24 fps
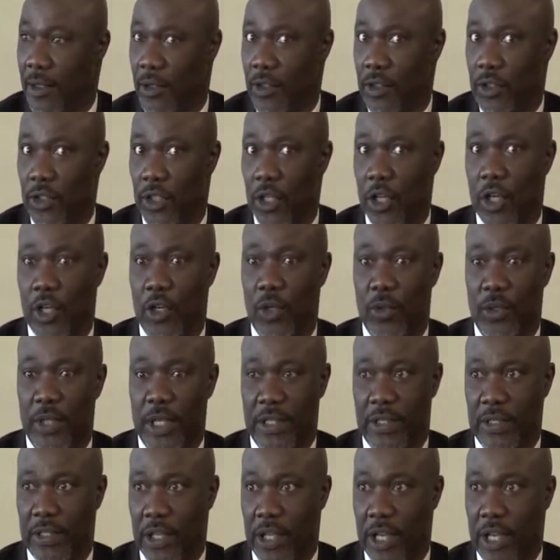So
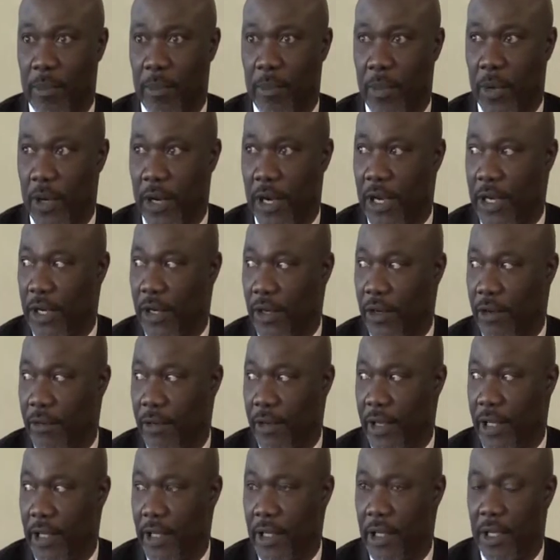that's another part of
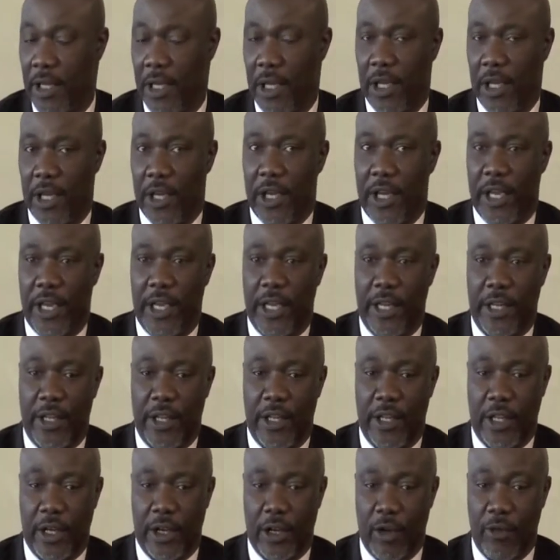it. And
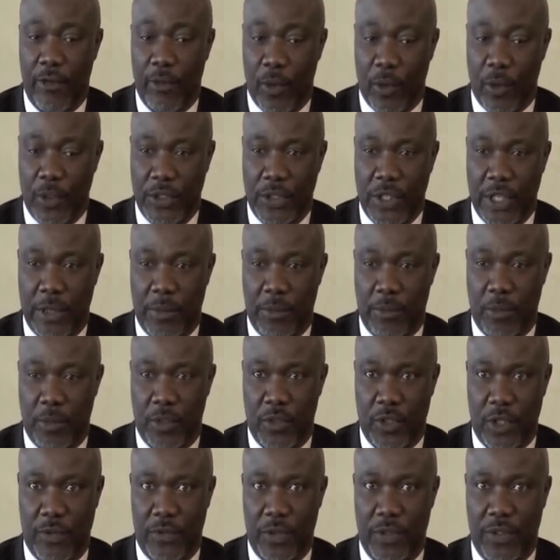of course, there are
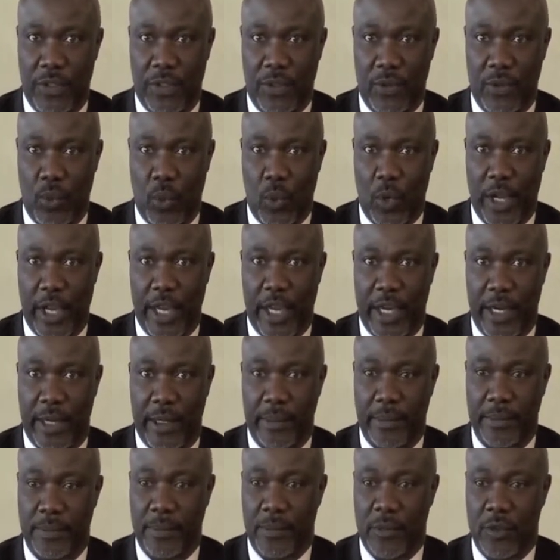services
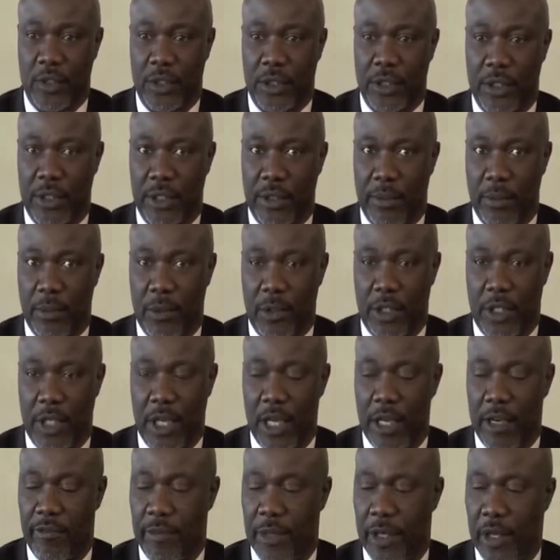where the
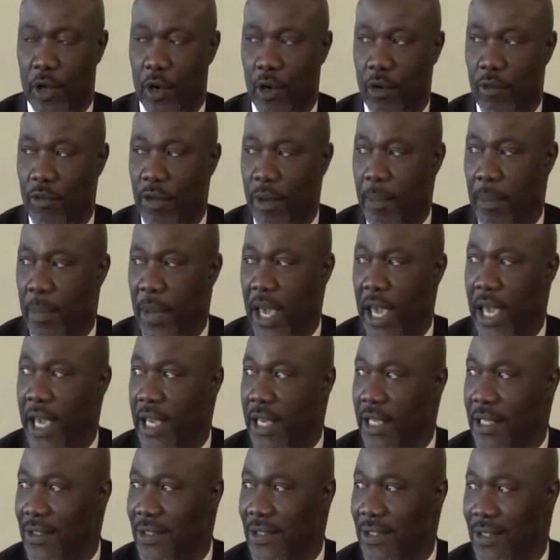government
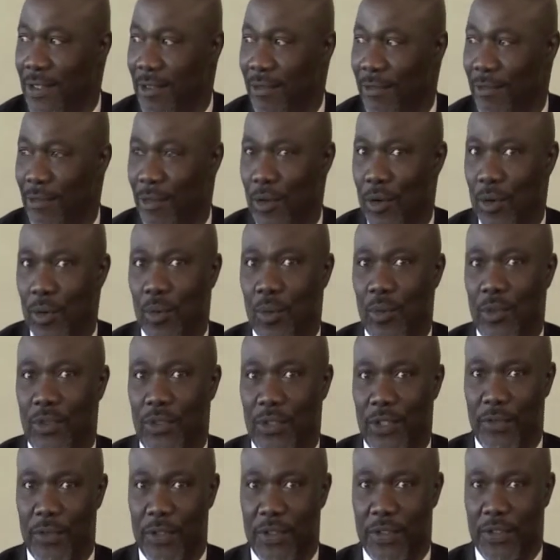overpays for
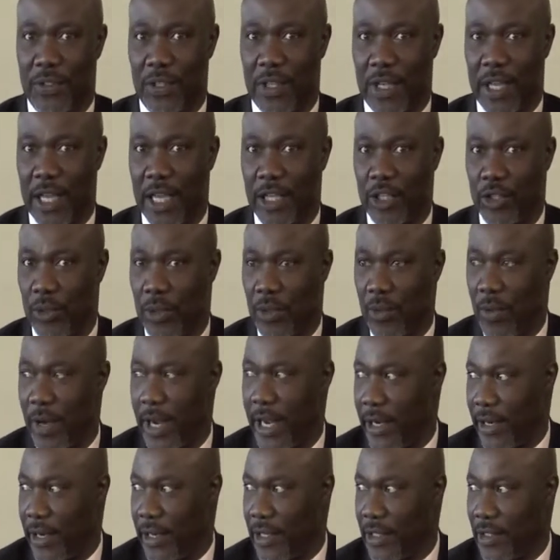services that are actually
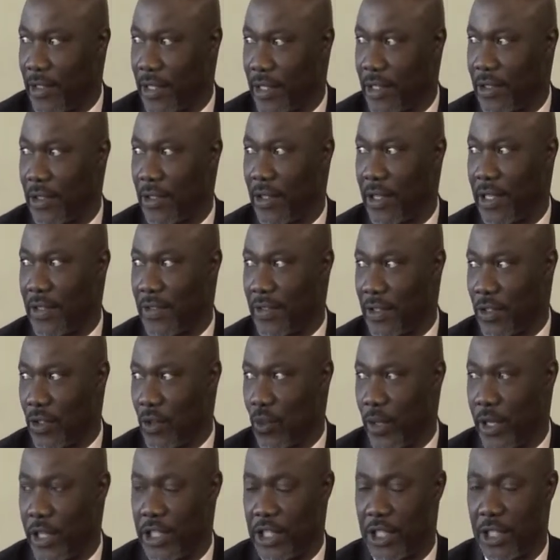rendered. That's another
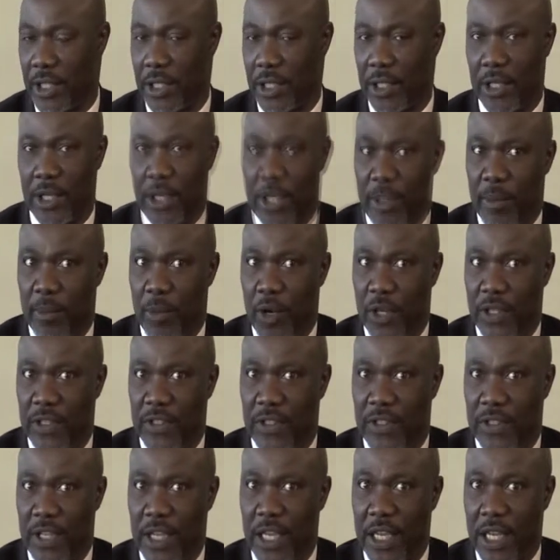situation. But the more
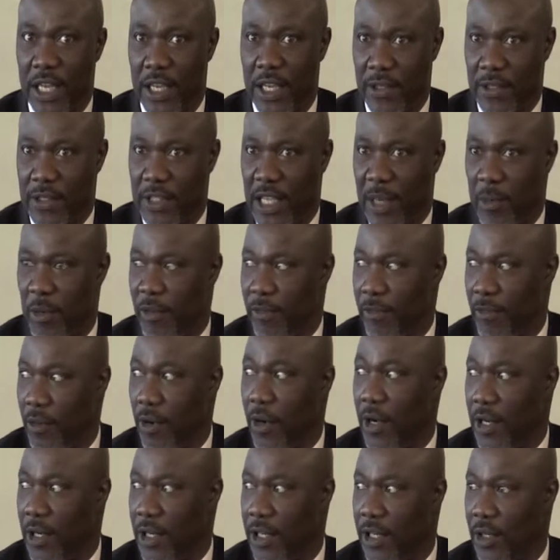insidious type of
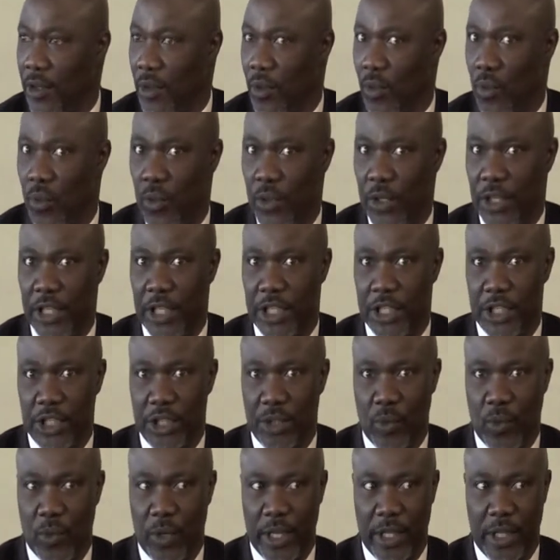fraud,
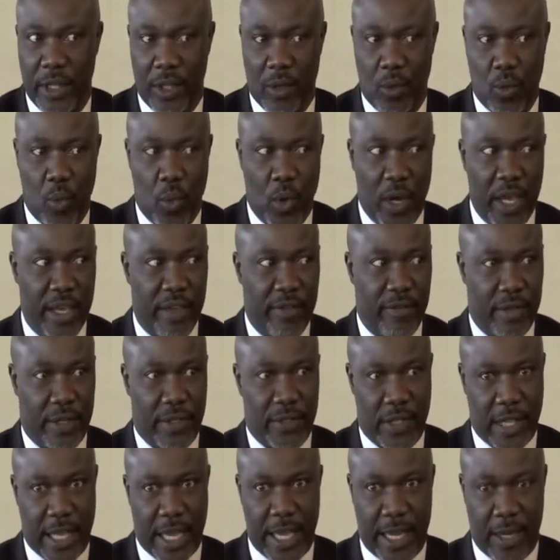where the wave
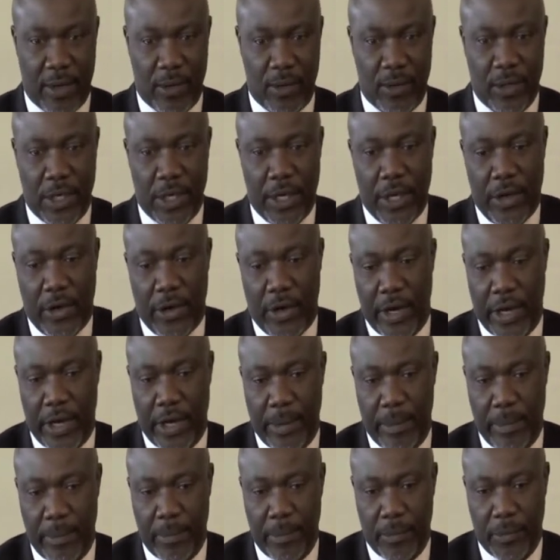is now,
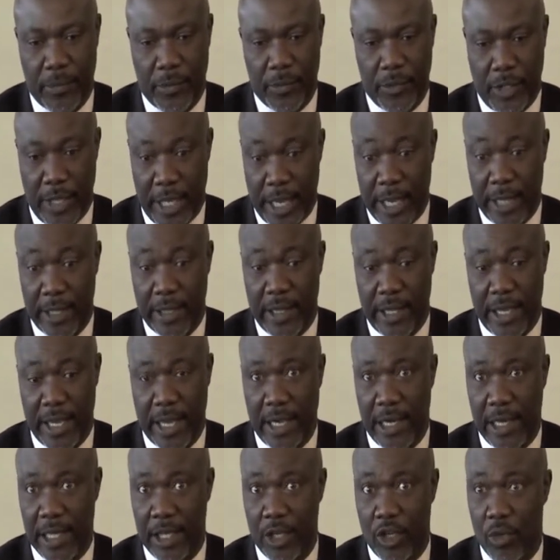they are
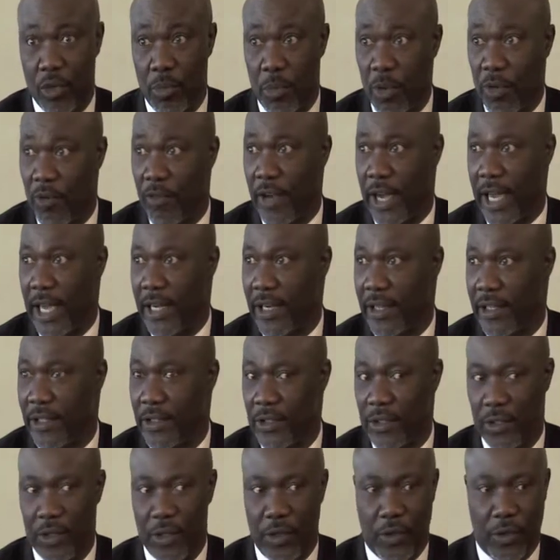legal
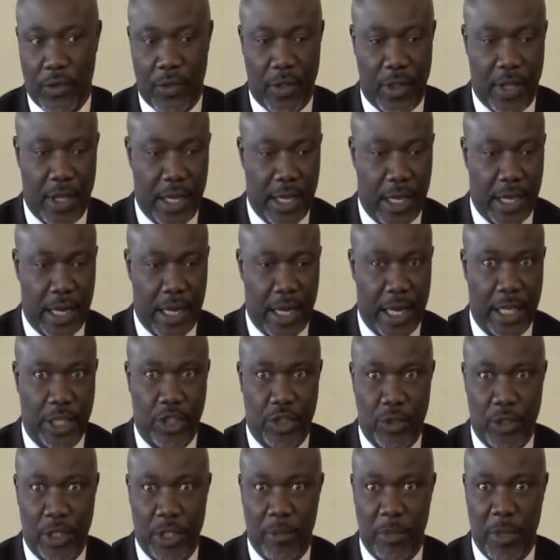providers. They are
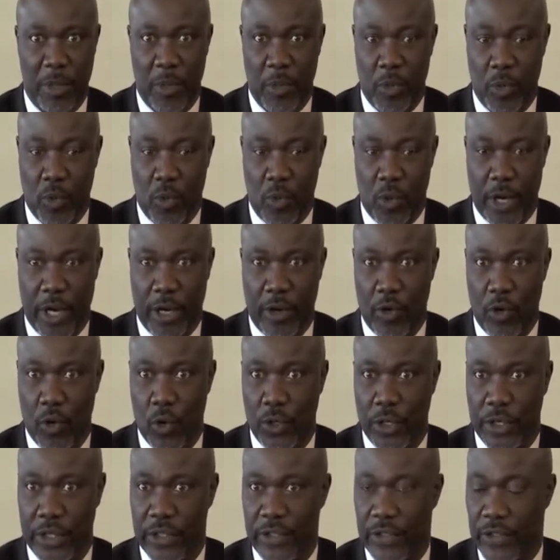actually people who are
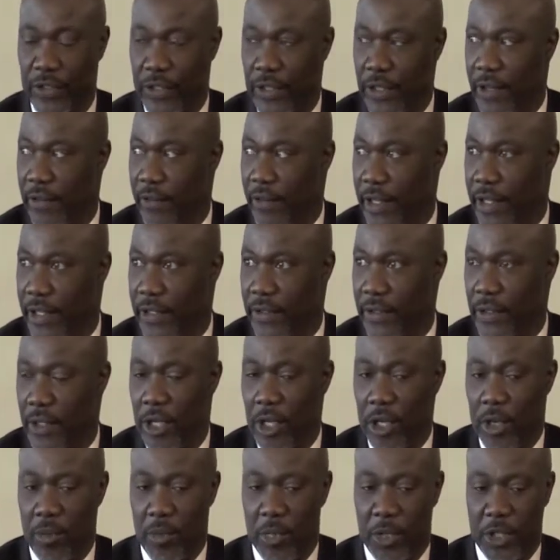enrolled in the service.
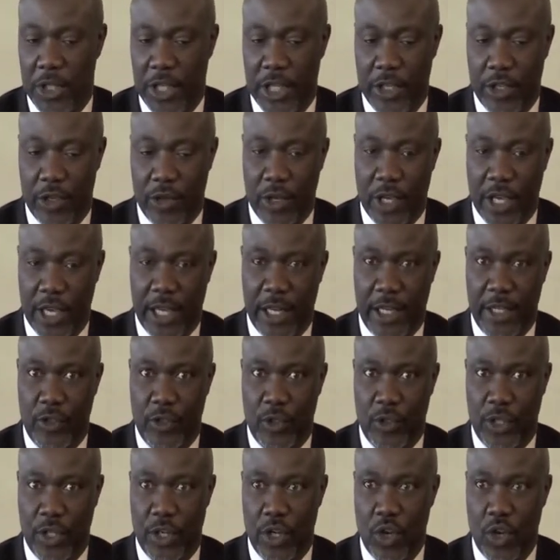But then you get
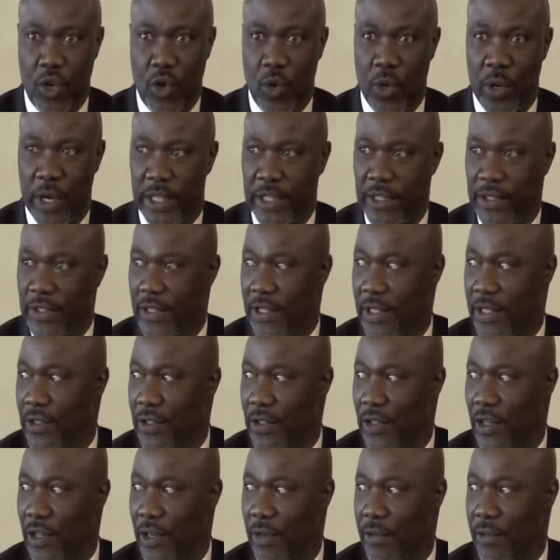into the
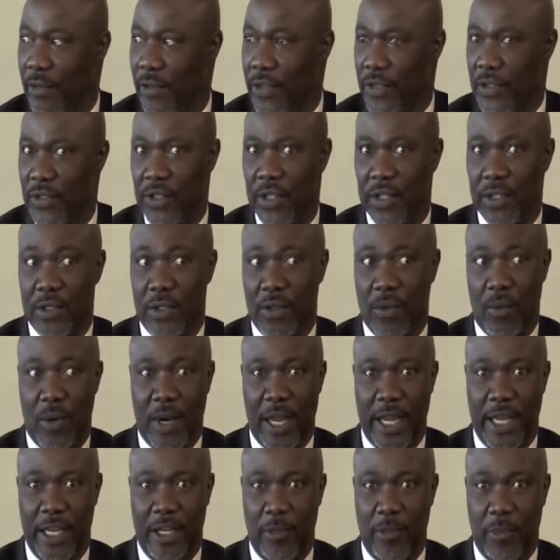nuances of, is this the
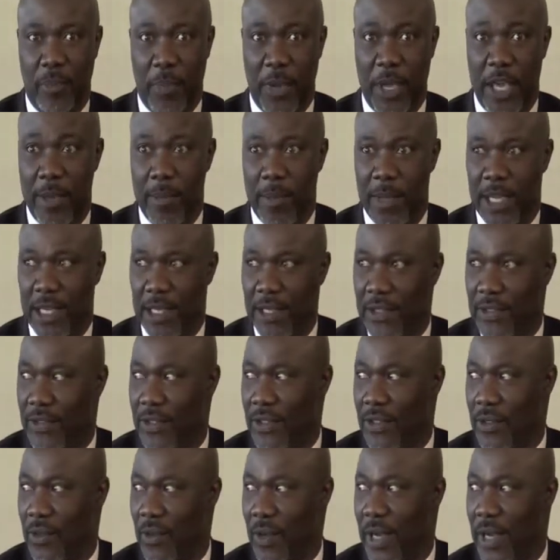right payment? Is
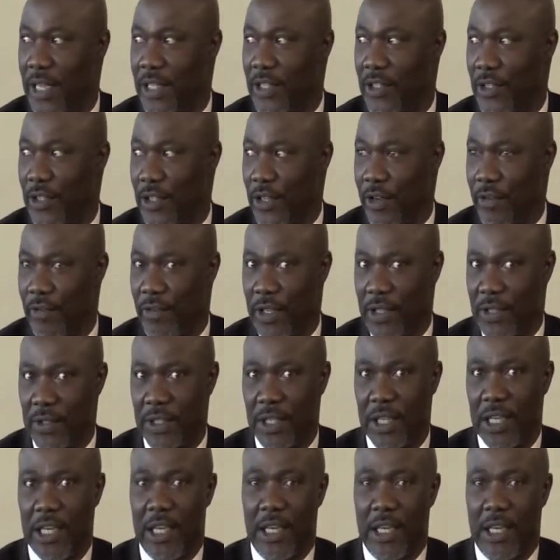this the right service?